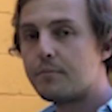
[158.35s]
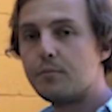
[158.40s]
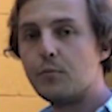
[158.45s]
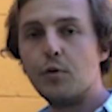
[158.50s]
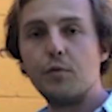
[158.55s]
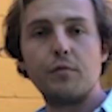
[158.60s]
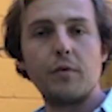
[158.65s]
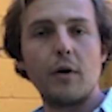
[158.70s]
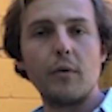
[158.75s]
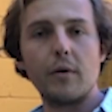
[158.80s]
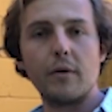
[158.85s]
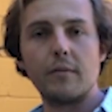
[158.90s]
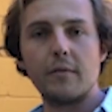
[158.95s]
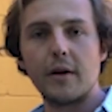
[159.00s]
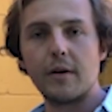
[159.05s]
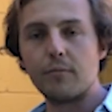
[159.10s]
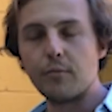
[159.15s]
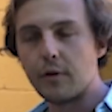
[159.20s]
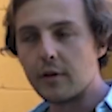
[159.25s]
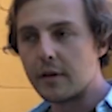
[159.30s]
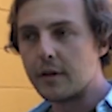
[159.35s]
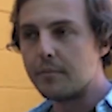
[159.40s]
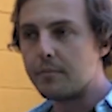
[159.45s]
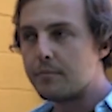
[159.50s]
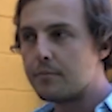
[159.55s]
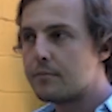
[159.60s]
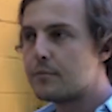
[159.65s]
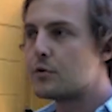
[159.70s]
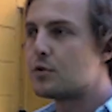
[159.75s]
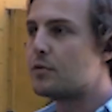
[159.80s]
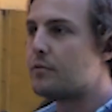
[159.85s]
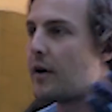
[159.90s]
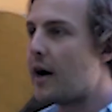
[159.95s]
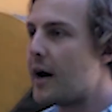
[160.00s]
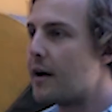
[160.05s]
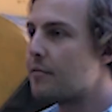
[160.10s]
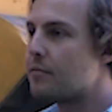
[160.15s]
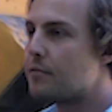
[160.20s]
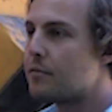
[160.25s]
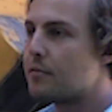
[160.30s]
move forward and really
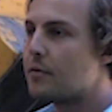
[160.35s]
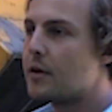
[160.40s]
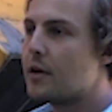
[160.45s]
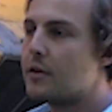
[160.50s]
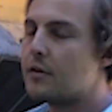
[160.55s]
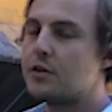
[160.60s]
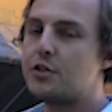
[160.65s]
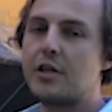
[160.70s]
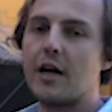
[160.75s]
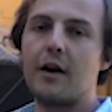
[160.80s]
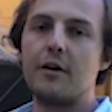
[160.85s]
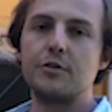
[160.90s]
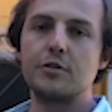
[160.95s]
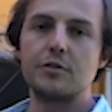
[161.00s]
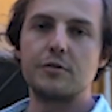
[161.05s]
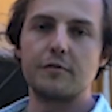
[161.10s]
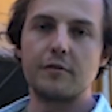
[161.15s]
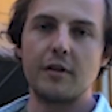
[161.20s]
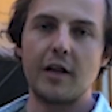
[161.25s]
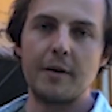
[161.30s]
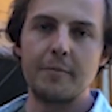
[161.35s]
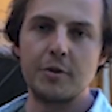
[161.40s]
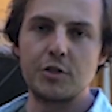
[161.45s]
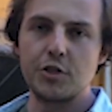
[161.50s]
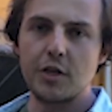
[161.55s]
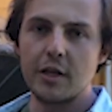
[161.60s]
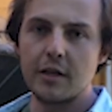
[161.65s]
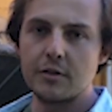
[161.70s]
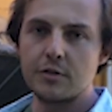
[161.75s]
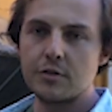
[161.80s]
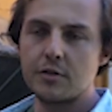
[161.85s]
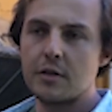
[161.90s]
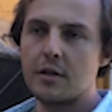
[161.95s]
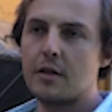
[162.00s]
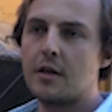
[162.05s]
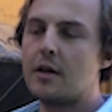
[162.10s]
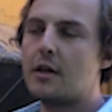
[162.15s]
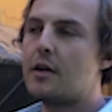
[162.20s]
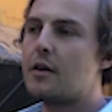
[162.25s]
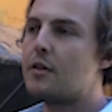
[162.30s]
survive the challenges of climate change,
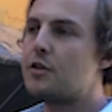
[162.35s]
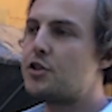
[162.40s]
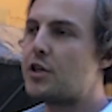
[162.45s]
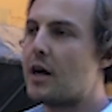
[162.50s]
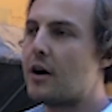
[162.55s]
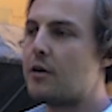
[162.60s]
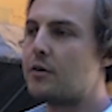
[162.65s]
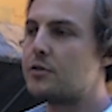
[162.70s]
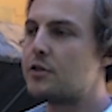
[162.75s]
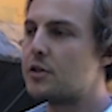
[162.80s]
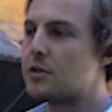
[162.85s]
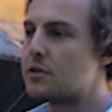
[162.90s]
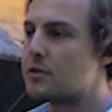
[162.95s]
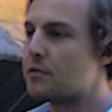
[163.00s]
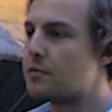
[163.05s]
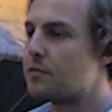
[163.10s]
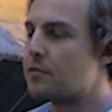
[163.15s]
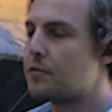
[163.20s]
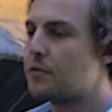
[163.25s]
challenges of